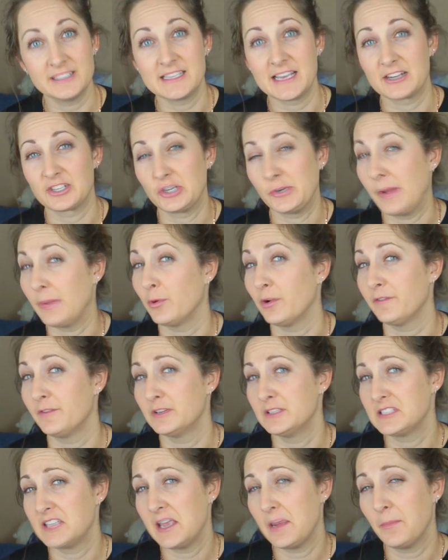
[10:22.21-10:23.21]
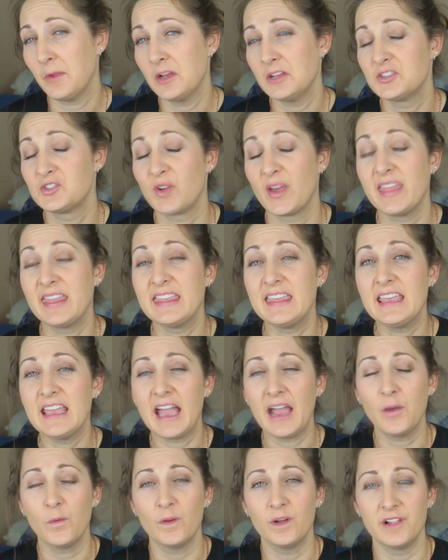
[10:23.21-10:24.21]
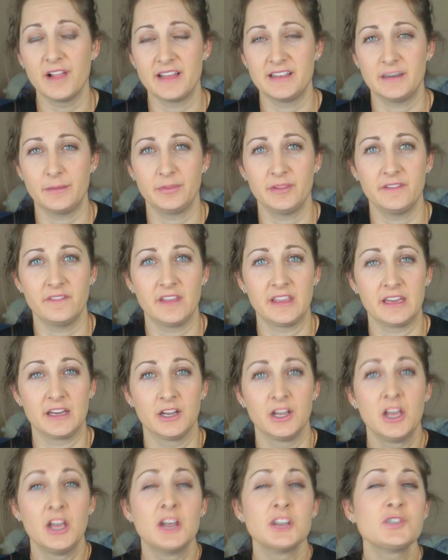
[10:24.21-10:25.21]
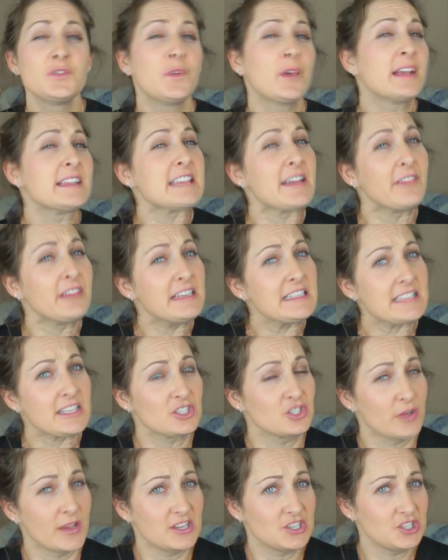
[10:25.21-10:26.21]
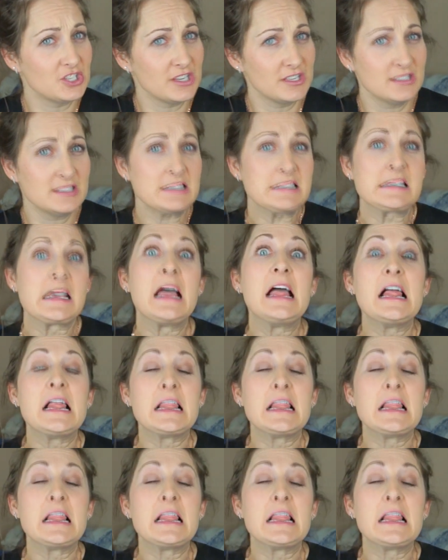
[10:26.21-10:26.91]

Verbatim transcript: it's actually my boyfriend's camera, so I think I will end up leaving here. So if you guys have any suggestions,